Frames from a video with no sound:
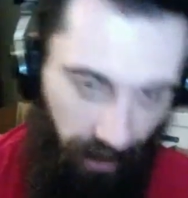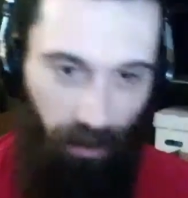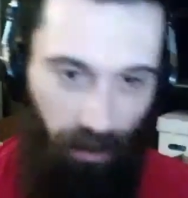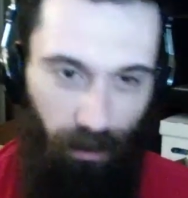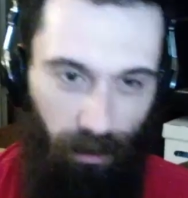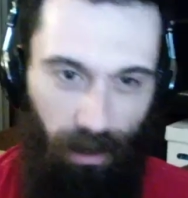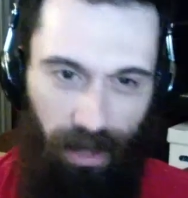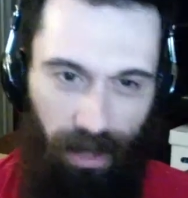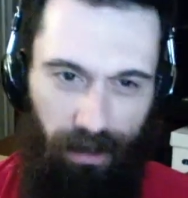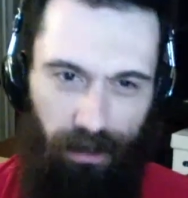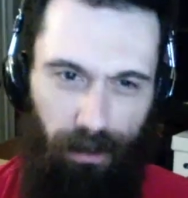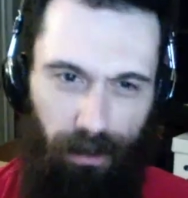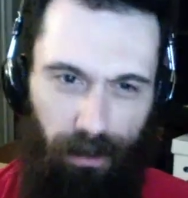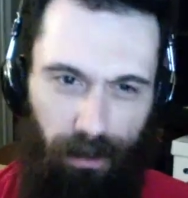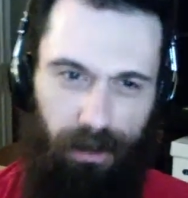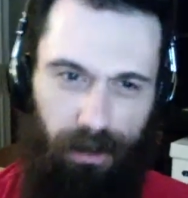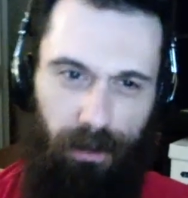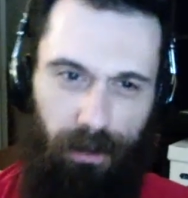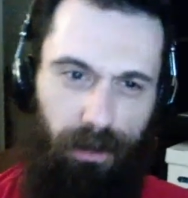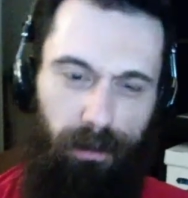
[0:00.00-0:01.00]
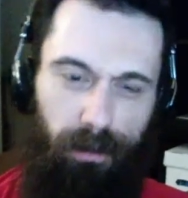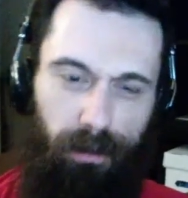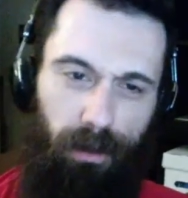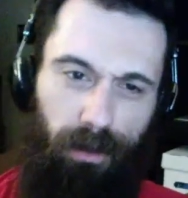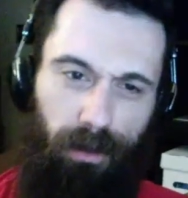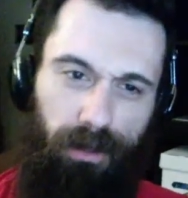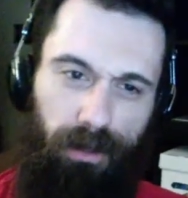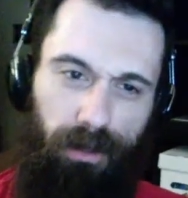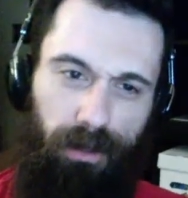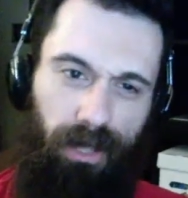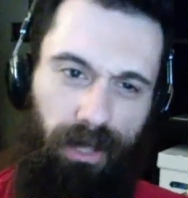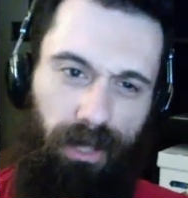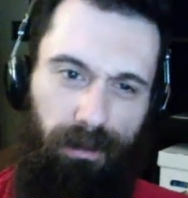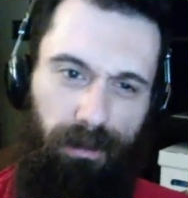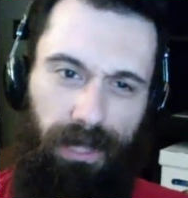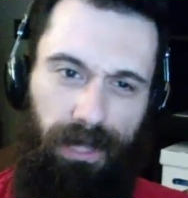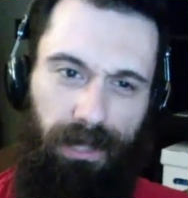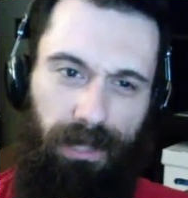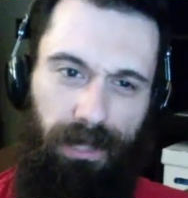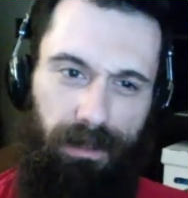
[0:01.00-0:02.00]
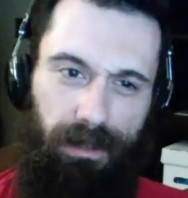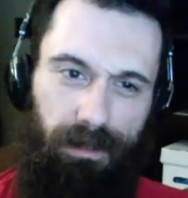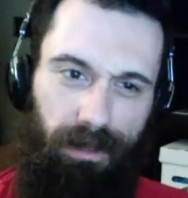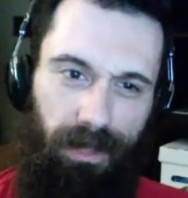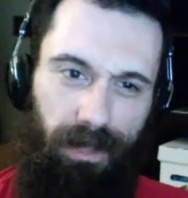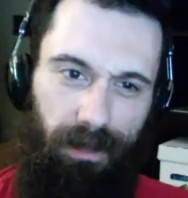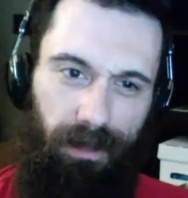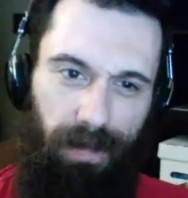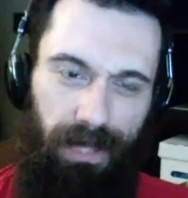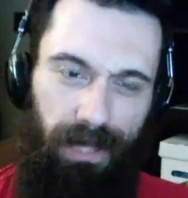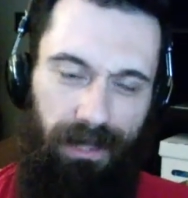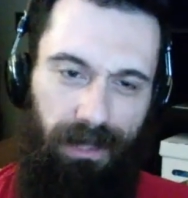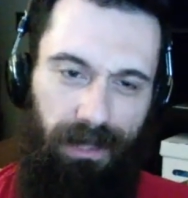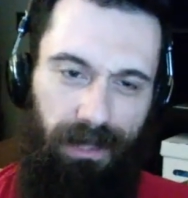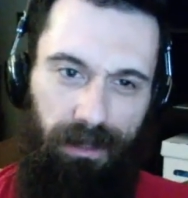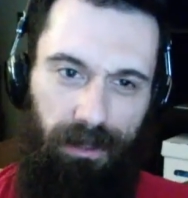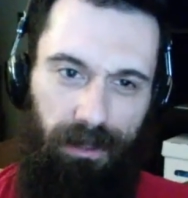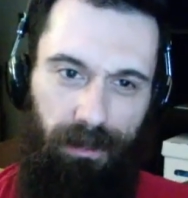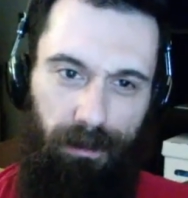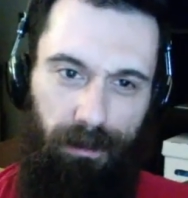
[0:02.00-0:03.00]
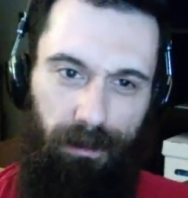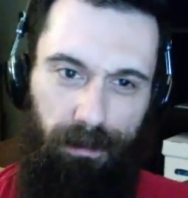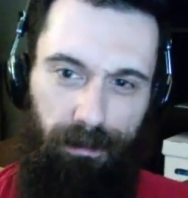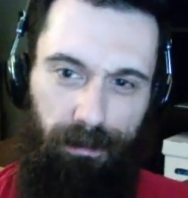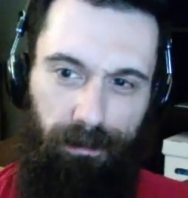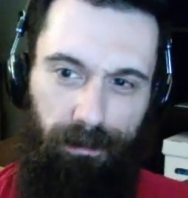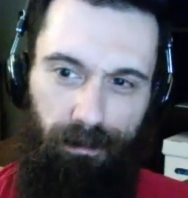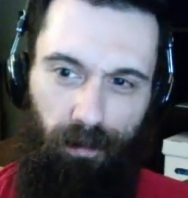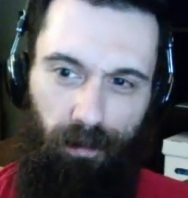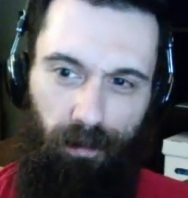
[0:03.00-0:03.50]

what the YouTube rules are, man. I don't pay attention to rules.